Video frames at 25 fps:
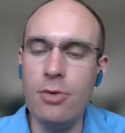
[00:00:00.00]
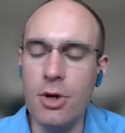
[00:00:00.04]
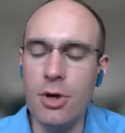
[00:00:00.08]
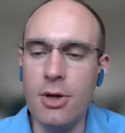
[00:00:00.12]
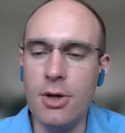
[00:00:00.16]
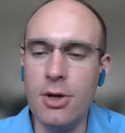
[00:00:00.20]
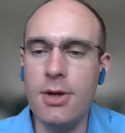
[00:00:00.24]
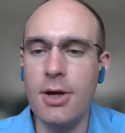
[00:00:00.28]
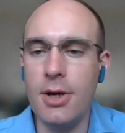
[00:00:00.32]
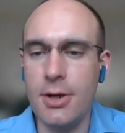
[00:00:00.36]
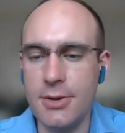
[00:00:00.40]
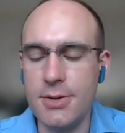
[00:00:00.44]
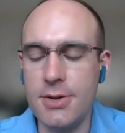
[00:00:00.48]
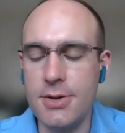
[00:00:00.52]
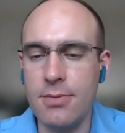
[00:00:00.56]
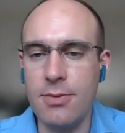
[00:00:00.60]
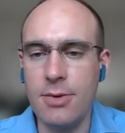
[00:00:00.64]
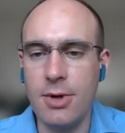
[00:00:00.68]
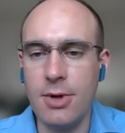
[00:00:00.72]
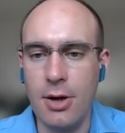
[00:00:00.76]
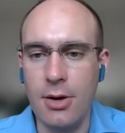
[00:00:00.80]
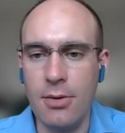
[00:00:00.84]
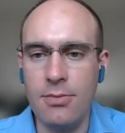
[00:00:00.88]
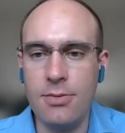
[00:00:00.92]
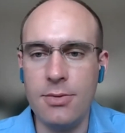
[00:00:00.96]
it will take
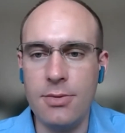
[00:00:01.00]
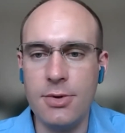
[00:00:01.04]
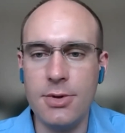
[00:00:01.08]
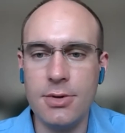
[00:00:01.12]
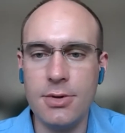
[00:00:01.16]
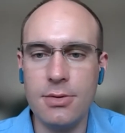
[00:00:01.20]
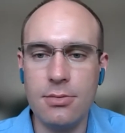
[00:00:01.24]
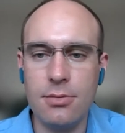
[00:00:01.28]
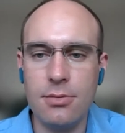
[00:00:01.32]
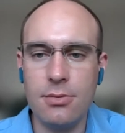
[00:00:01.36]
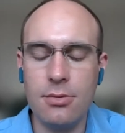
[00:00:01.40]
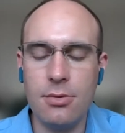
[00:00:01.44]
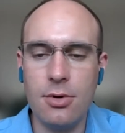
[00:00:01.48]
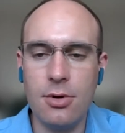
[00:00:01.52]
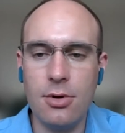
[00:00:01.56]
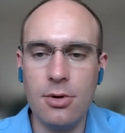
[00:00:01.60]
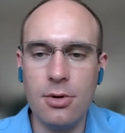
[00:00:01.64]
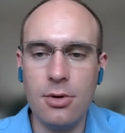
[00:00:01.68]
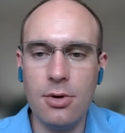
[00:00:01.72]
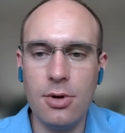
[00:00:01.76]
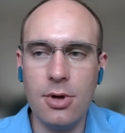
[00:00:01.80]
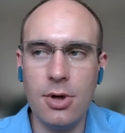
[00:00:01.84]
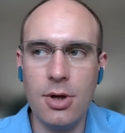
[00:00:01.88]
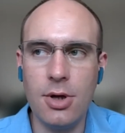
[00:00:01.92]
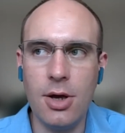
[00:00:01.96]
some time,
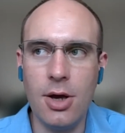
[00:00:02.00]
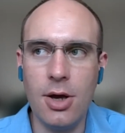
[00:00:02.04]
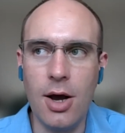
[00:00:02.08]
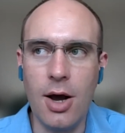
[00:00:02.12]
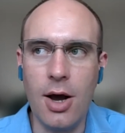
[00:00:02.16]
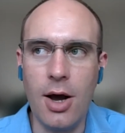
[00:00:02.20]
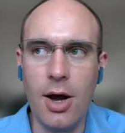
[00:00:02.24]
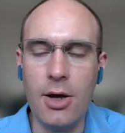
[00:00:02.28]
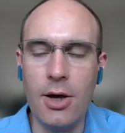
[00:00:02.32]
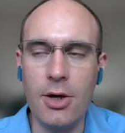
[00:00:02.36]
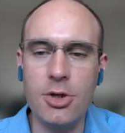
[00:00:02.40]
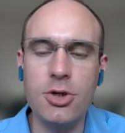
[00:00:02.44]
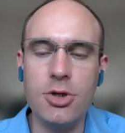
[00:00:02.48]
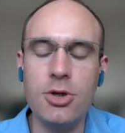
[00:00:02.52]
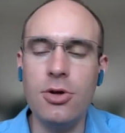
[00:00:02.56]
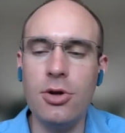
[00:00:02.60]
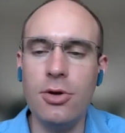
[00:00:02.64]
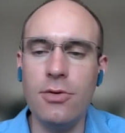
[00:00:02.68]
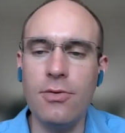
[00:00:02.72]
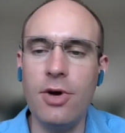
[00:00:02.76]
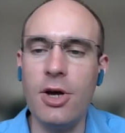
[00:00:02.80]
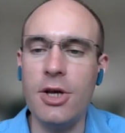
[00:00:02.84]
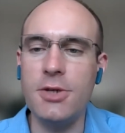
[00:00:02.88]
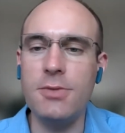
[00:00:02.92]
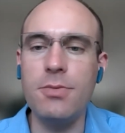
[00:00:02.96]
I
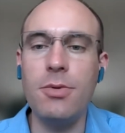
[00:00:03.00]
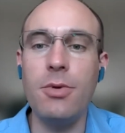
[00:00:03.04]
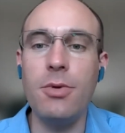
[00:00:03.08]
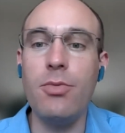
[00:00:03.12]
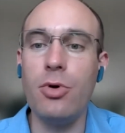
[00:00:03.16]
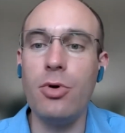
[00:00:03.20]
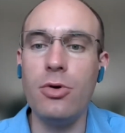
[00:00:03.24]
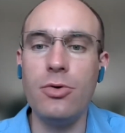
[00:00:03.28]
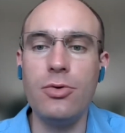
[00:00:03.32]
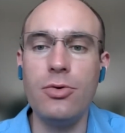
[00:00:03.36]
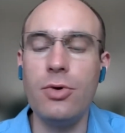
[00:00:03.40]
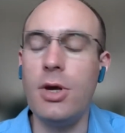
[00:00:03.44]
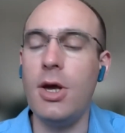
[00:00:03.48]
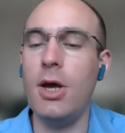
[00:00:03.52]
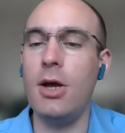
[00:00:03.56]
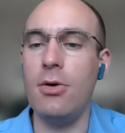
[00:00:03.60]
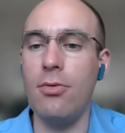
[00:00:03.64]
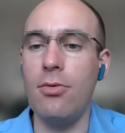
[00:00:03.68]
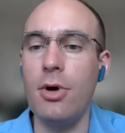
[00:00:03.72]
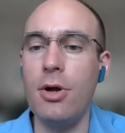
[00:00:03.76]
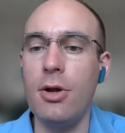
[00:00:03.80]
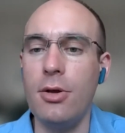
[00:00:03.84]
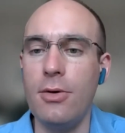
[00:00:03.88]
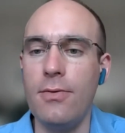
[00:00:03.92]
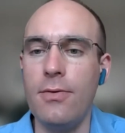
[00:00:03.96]
actually advise people to
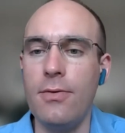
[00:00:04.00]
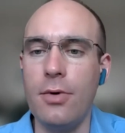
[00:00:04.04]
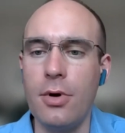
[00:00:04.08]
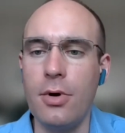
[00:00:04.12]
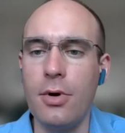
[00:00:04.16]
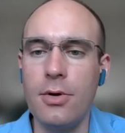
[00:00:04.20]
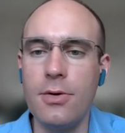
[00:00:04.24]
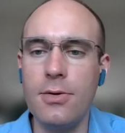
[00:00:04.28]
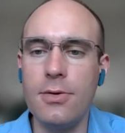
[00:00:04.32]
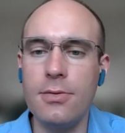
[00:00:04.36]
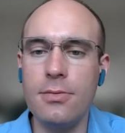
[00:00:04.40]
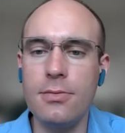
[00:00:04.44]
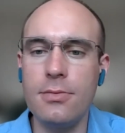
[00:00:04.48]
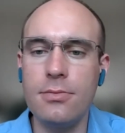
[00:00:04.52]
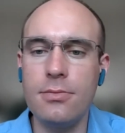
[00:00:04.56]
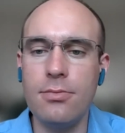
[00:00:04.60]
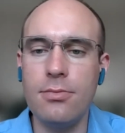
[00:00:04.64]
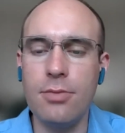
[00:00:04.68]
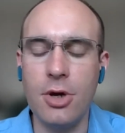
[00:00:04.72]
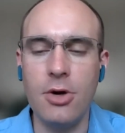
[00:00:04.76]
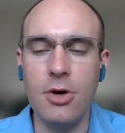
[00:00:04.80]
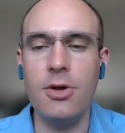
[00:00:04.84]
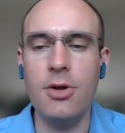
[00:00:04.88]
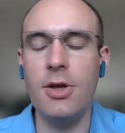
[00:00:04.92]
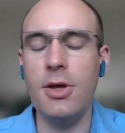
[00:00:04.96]
get ready for it,
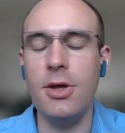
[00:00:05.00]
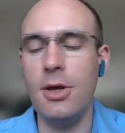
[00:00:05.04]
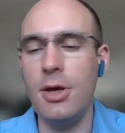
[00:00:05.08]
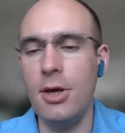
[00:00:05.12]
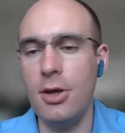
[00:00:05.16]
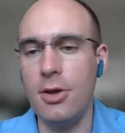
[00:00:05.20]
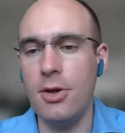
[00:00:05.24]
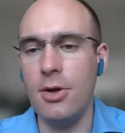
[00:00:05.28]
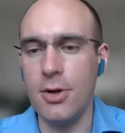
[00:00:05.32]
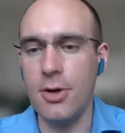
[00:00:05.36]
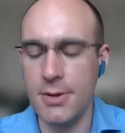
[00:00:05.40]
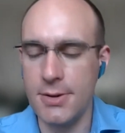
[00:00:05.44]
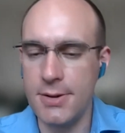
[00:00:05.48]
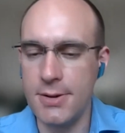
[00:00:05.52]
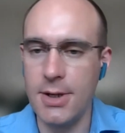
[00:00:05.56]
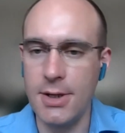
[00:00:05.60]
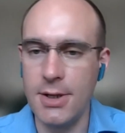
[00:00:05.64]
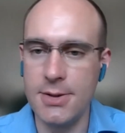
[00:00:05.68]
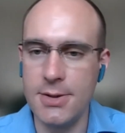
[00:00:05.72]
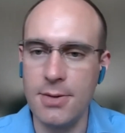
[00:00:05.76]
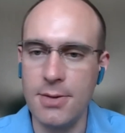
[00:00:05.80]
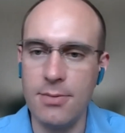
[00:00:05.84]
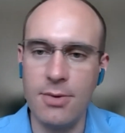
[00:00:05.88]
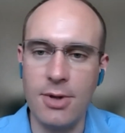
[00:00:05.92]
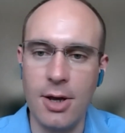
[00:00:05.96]
because it does
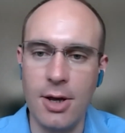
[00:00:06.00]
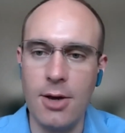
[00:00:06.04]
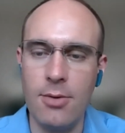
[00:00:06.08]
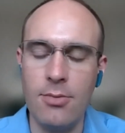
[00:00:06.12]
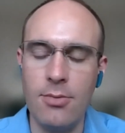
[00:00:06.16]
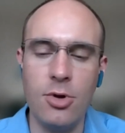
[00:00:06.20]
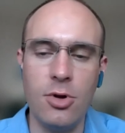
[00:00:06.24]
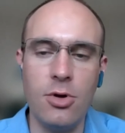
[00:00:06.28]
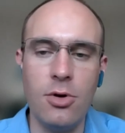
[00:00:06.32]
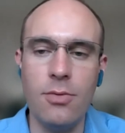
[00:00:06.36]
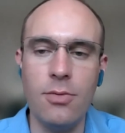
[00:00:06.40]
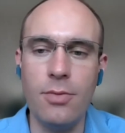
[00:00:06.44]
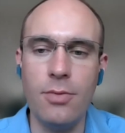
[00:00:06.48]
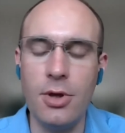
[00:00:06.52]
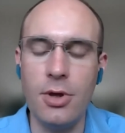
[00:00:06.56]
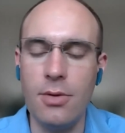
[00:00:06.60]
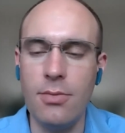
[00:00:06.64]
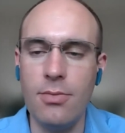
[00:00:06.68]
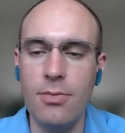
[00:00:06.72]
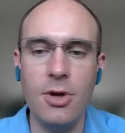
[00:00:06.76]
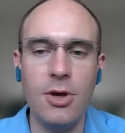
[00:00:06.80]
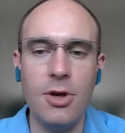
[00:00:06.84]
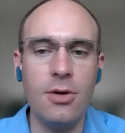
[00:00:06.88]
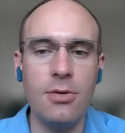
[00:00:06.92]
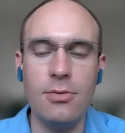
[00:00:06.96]
take some time,
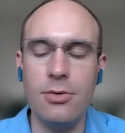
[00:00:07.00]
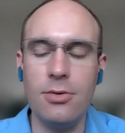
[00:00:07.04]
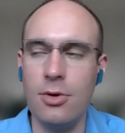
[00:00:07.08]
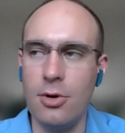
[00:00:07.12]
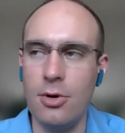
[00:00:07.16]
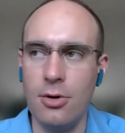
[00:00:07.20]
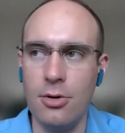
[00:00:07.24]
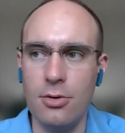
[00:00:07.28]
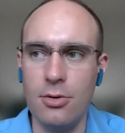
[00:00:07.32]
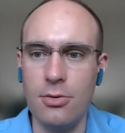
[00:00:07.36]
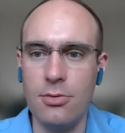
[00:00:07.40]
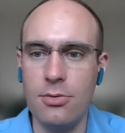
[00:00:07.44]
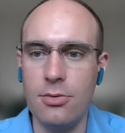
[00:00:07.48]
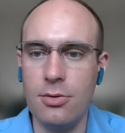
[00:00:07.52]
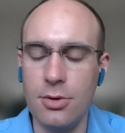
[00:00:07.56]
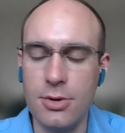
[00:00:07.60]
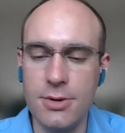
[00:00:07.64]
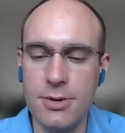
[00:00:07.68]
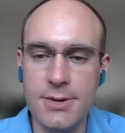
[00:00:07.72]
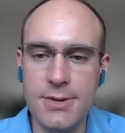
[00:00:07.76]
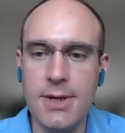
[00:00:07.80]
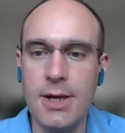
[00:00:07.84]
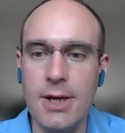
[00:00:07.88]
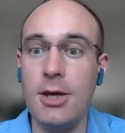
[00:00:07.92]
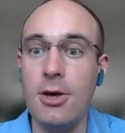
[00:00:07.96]

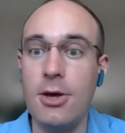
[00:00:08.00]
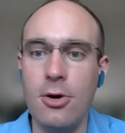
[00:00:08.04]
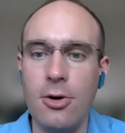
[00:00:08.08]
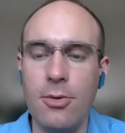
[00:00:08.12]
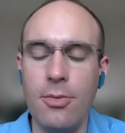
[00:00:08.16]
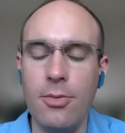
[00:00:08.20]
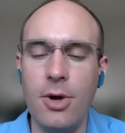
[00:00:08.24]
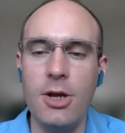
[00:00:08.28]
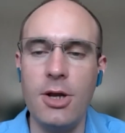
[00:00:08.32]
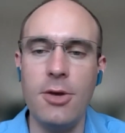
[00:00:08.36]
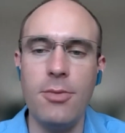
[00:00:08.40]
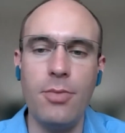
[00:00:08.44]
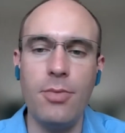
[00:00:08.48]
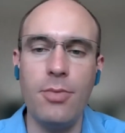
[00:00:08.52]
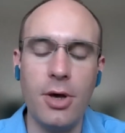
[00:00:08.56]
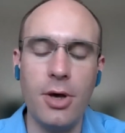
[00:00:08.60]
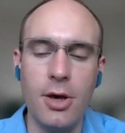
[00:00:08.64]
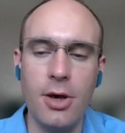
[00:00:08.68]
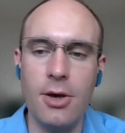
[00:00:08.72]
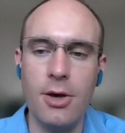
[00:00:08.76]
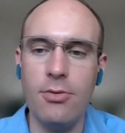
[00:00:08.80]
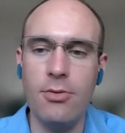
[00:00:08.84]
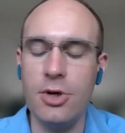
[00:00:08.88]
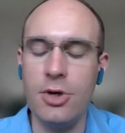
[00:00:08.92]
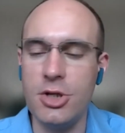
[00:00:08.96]
setting up
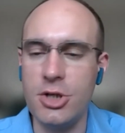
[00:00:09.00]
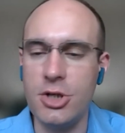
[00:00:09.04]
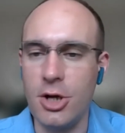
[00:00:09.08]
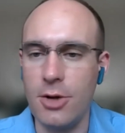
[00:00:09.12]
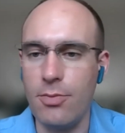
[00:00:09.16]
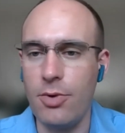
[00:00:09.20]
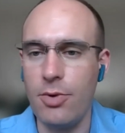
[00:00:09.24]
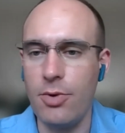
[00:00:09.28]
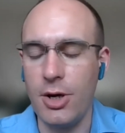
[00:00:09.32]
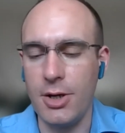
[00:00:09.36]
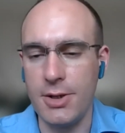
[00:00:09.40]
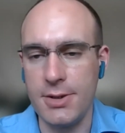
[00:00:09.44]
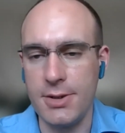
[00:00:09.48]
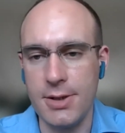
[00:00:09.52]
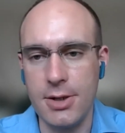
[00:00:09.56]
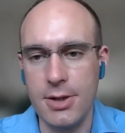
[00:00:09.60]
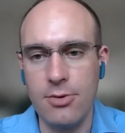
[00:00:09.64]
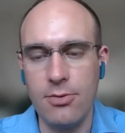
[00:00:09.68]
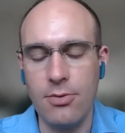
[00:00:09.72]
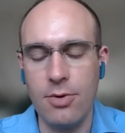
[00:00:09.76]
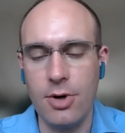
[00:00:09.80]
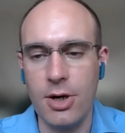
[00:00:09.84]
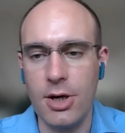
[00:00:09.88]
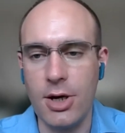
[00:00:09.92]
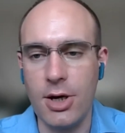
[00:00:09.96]
Alipay, WeChat Pay,
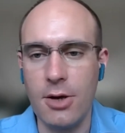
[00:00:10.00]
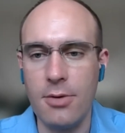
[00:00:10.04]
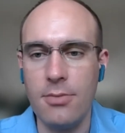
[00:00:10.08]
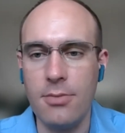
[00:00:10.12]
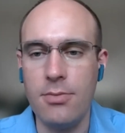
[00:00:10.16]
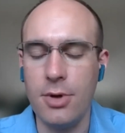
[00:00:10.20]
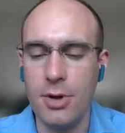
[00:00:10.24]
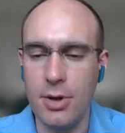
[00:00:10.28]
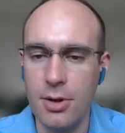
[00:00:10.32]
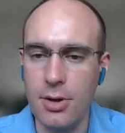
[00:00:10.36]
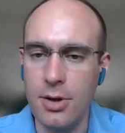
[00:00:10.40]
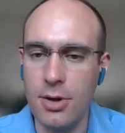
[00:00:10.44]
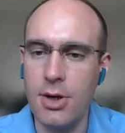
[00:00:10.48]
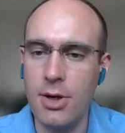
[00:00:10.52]
etc. can